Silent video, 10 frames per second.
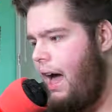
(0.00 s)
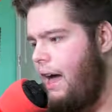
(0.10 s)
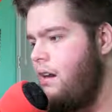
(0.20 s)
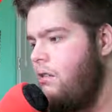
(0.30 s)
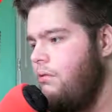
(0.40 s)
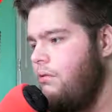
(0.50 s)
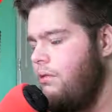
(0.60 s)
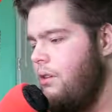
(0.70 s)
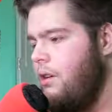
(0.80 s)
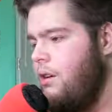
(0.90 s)
I don't
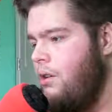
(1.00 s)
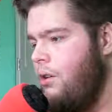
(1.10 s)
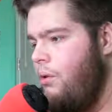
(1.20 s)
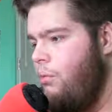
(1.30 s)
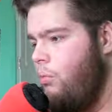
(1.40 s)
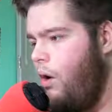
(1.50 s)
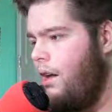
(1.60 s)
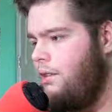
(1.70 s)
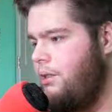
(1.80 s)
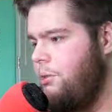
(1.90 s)

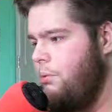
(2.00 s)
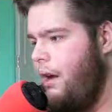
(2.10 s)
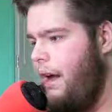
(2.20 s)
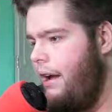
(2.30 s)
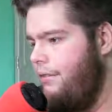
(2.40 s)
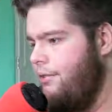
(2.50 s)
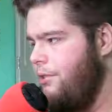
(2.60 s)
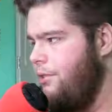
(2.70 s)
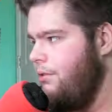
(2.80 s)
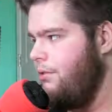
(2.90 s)
want to
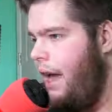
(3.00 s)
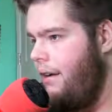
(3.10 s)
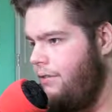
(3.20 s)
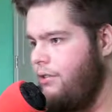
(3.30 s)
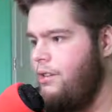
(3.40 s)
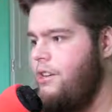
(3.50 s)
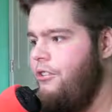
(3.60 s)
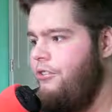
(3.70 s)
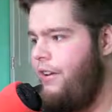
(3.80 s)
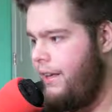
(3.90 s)
ever
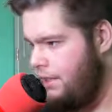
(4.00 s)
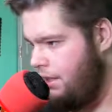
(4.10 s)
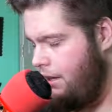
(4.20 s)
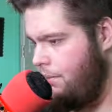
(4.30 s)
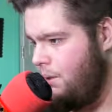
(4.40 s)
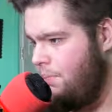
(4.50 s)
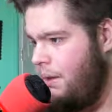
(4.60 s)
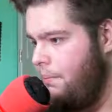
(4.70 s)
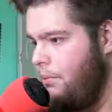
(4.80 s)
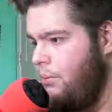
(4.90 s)
deface them as
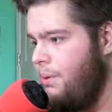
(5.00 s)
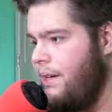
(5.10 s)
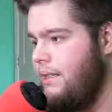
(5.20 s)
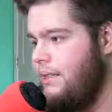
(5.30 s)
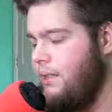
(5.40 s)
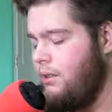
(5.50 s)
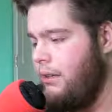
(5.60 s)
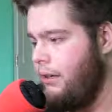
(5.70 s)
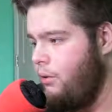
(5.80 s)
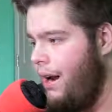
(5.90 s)
people, because they're
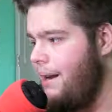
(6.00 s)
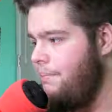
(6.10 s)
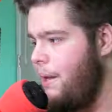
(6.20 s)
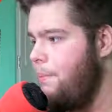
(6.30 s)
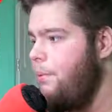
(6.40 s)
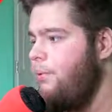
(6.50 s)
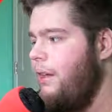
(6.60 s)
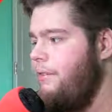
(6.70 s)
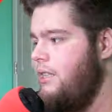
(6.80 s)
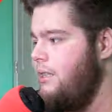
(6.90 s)
great people.
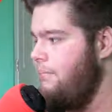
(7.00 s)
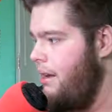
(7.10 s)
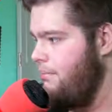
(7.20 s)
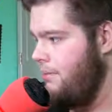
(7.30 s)
They've just made